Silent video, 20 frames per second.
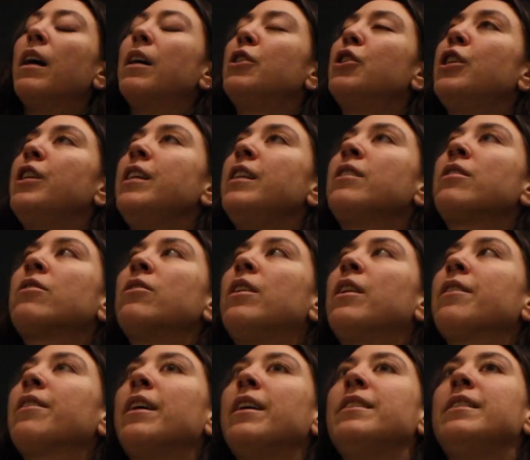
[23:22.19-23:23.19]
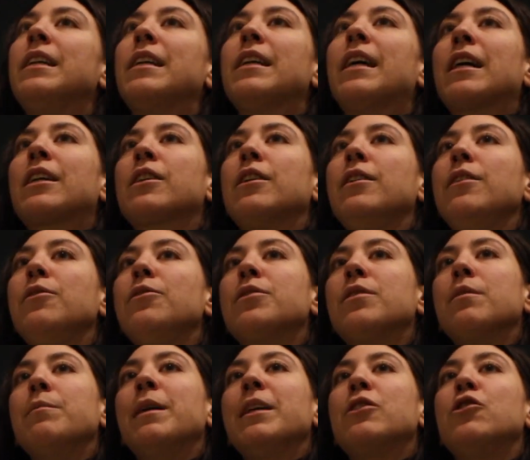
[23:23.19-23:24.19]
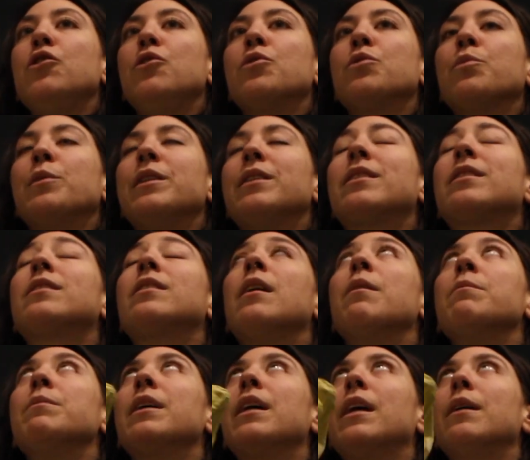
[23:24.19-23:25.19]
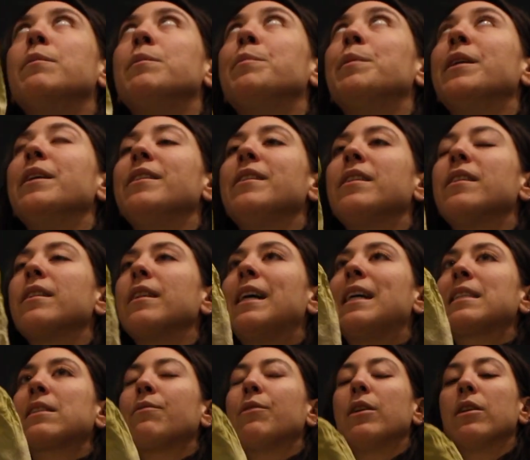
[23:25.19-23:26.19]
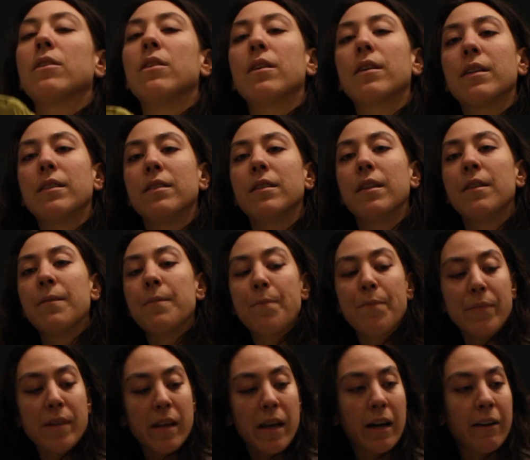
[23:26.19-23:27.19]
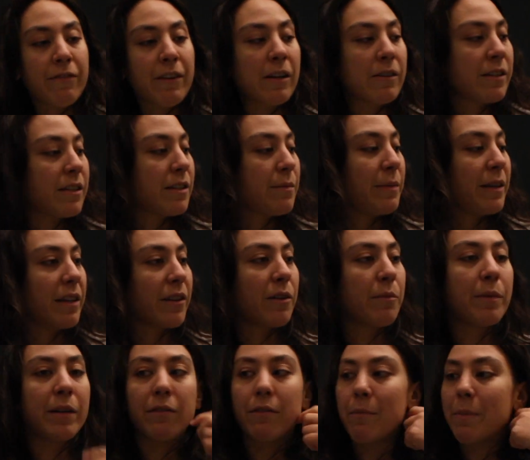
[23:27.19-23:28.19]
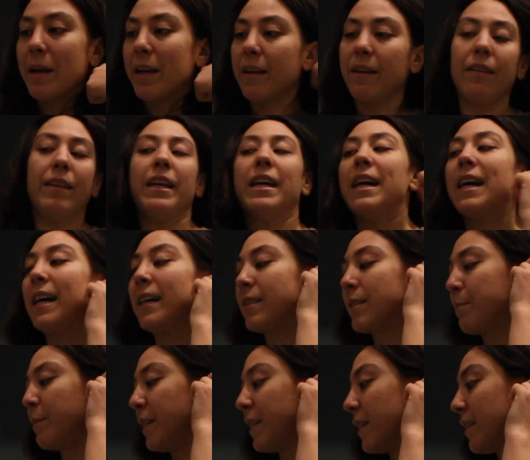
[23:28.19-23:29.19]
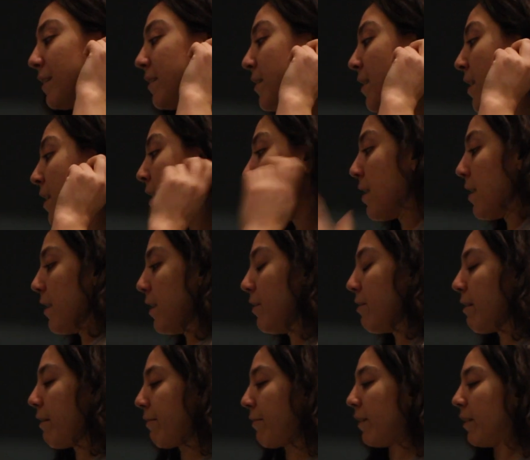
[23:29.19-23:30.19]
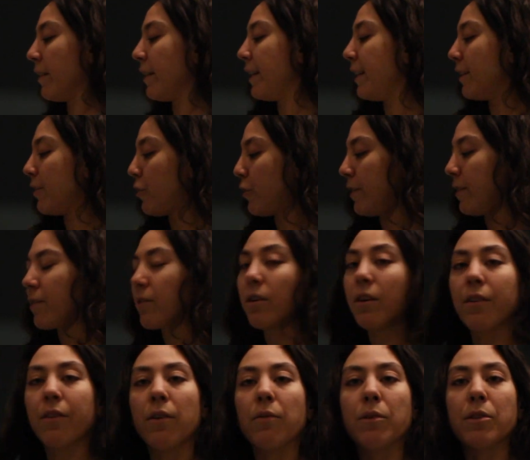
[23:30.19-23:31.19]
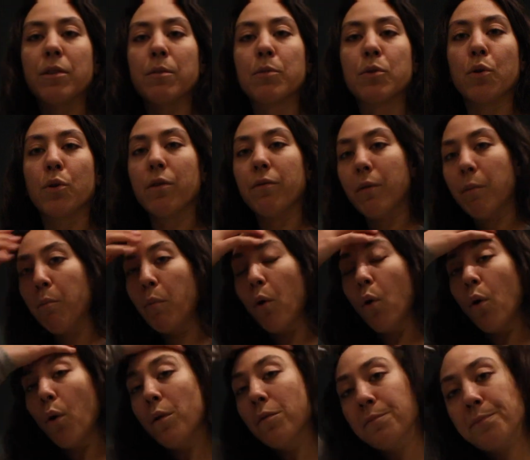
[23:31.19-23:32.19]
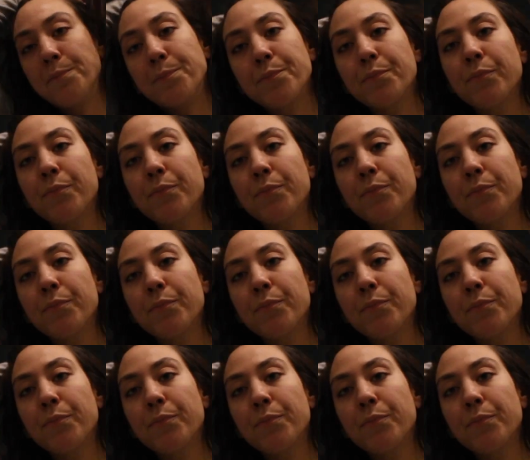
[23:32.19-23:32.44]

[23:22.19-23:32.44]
Cheesecloth I did actually used to make juice with sometimes, but it didn't last very long because I found it to be a little bit of a pain in the ass because you'd have to lay the cheesecloth over some sort of a bowl